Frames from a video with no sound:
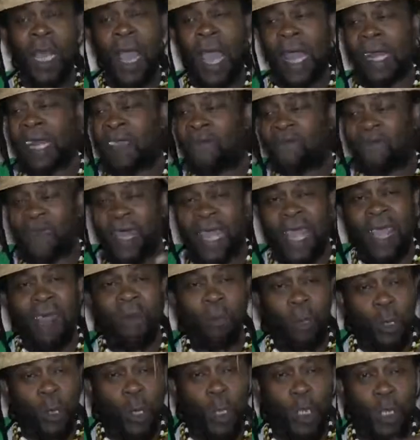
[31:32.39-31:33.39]
And if they
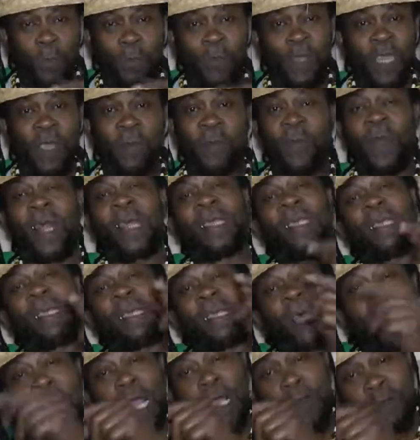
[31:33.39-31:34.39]
have such people as
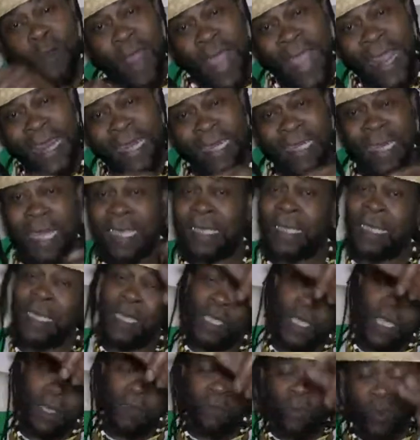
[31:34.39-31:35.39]
songwriters
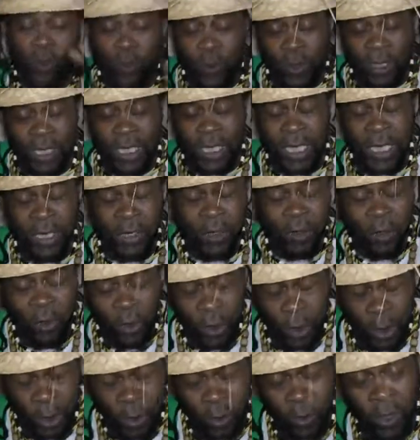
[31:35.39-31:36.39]
in the music
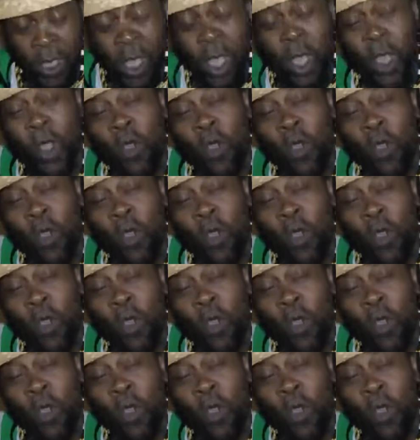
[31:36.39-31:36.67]
industry